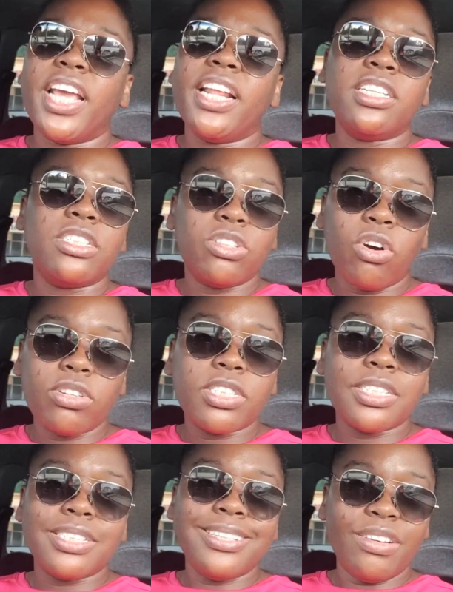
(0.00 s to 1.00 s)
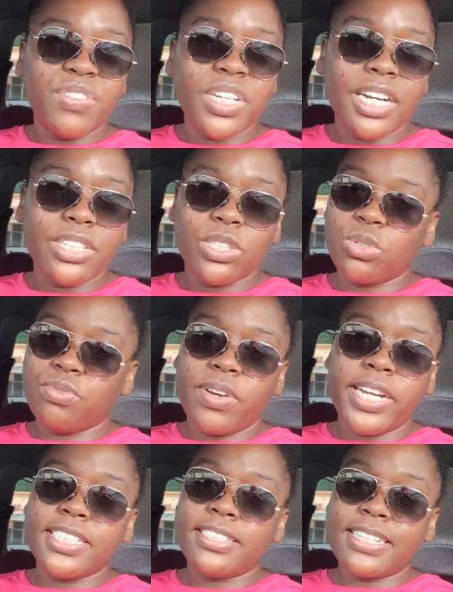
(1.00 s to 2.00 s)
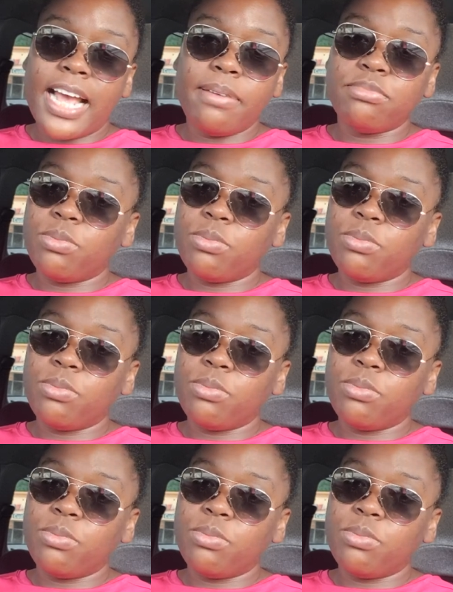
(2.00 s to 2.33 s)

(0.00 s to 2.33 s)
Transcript: It is not difficult to find the time